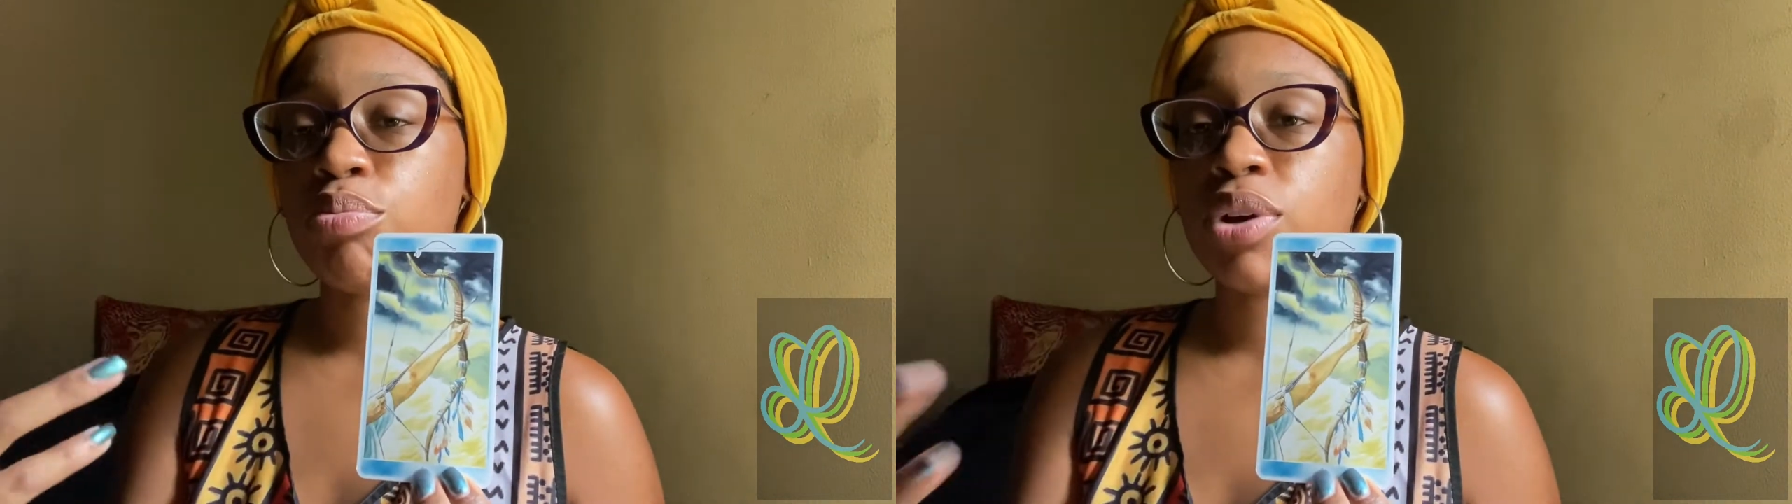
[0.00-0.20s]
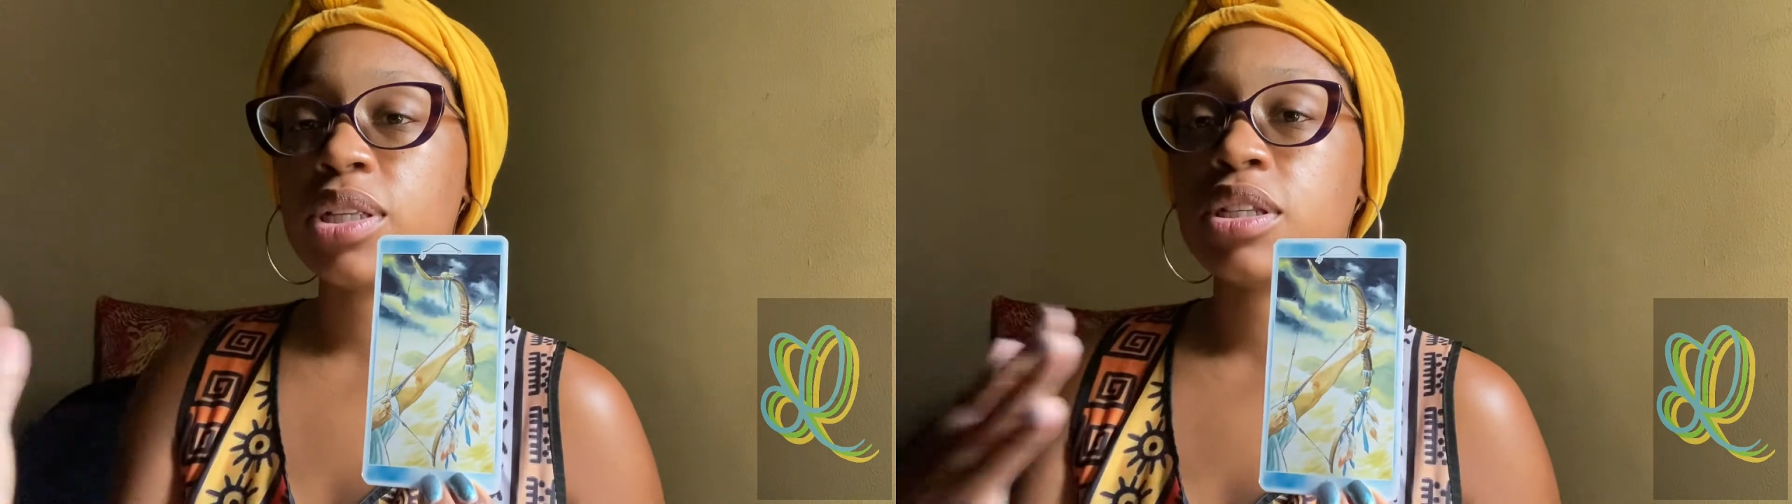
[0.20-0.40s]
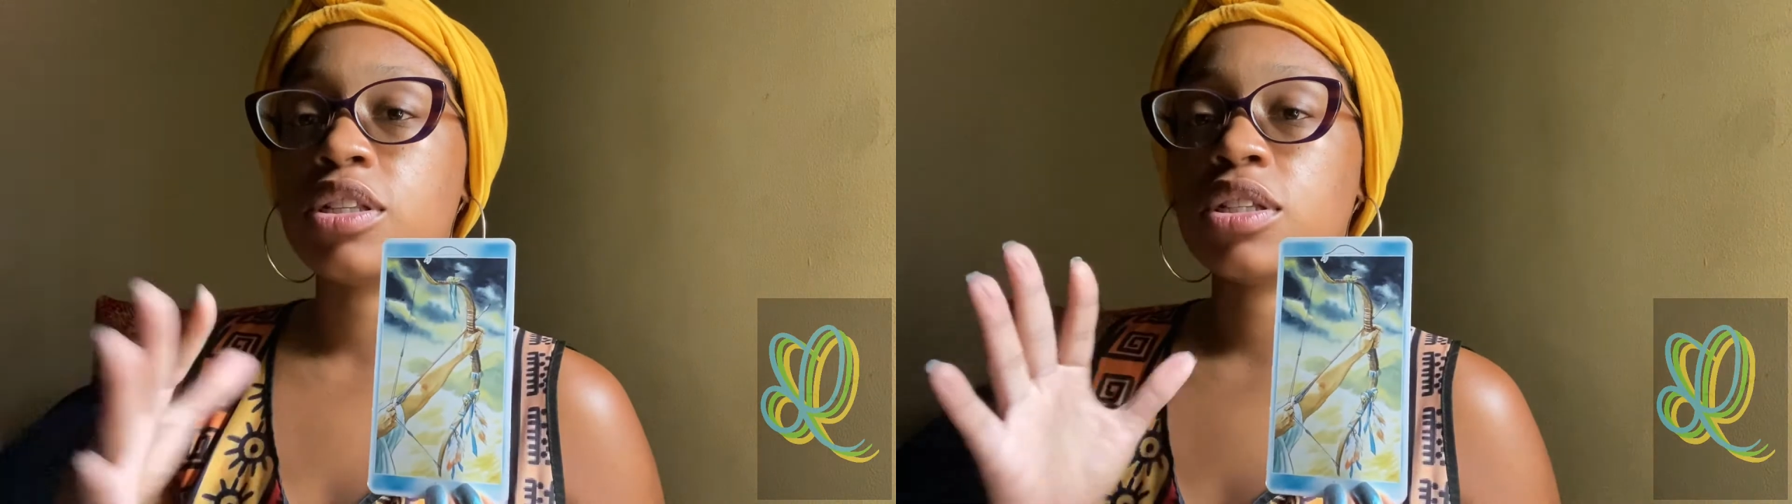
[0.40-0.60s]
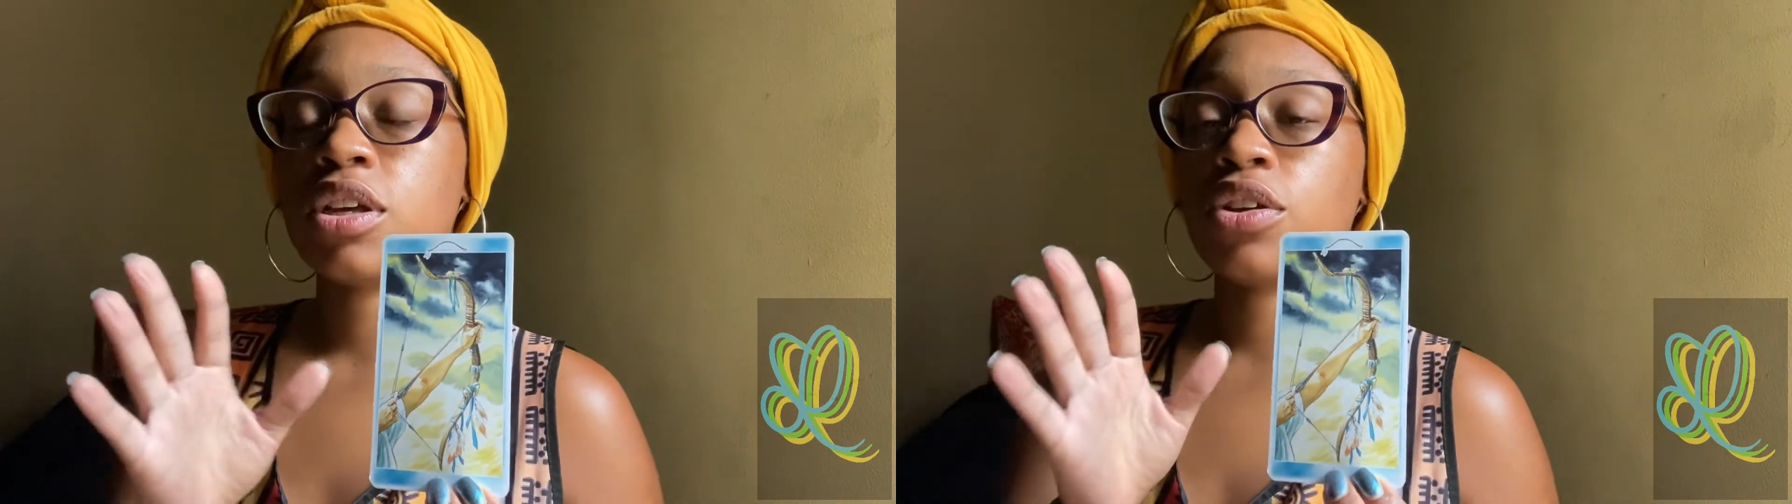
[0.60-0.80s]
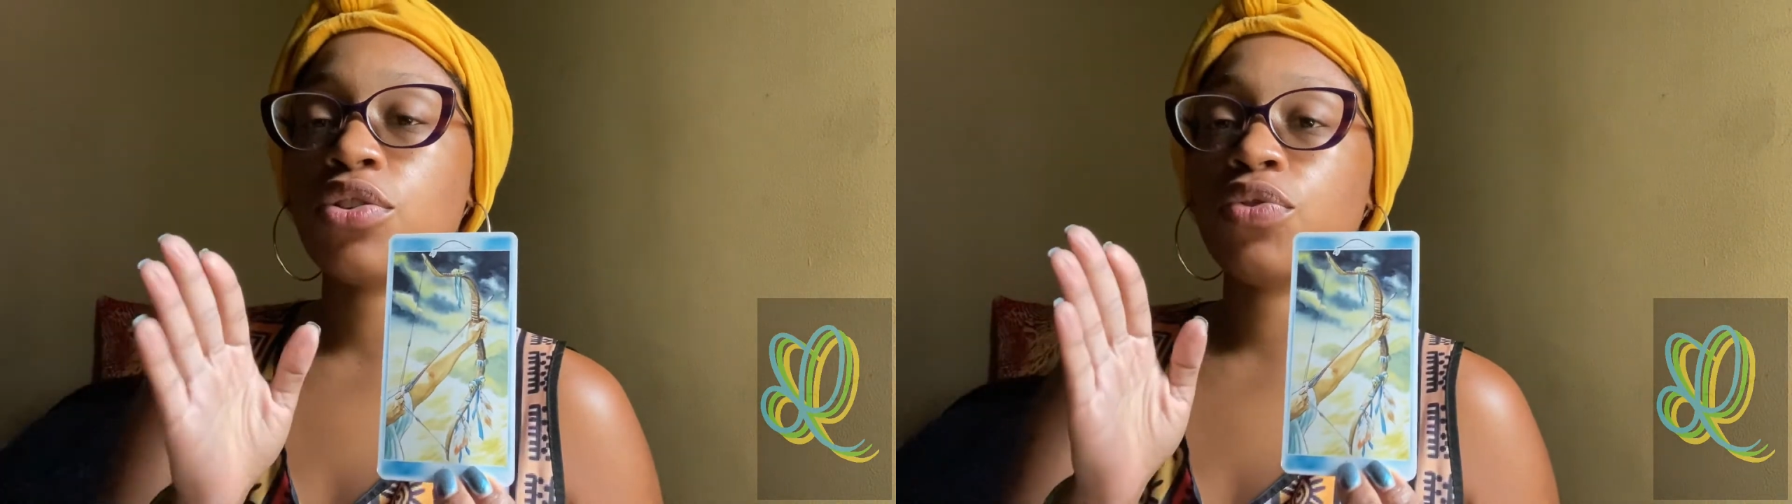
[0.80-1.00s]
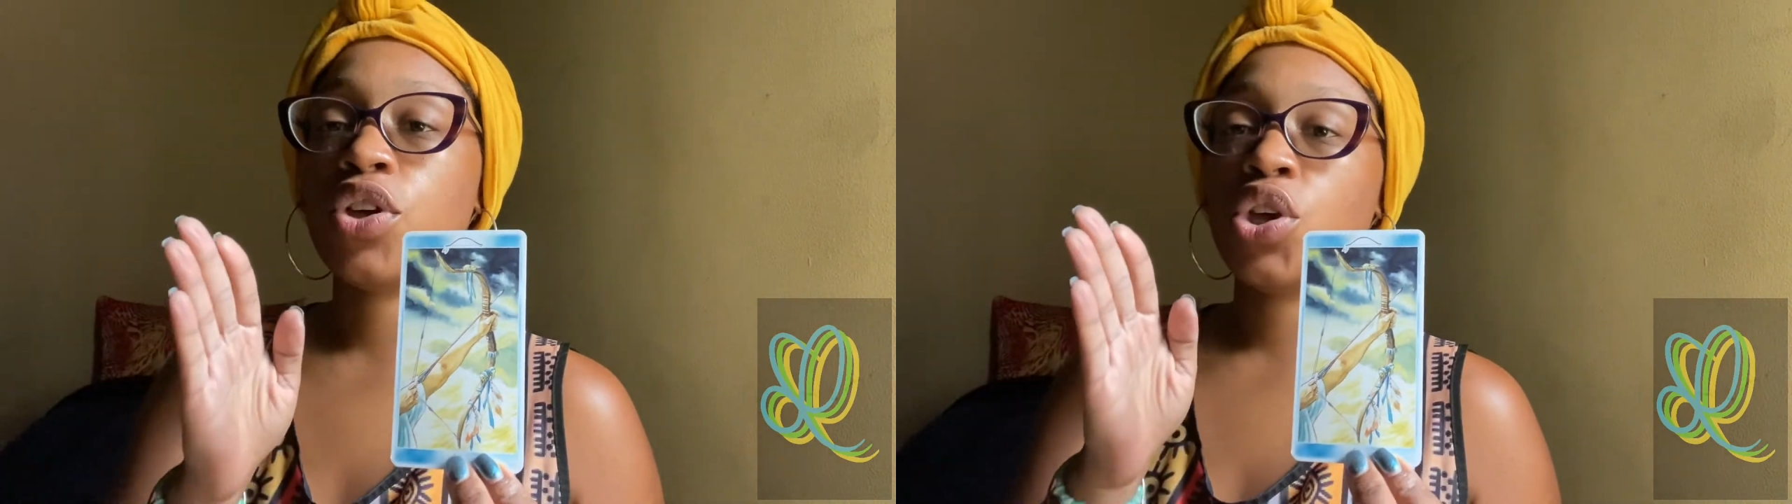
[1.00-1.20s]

process of,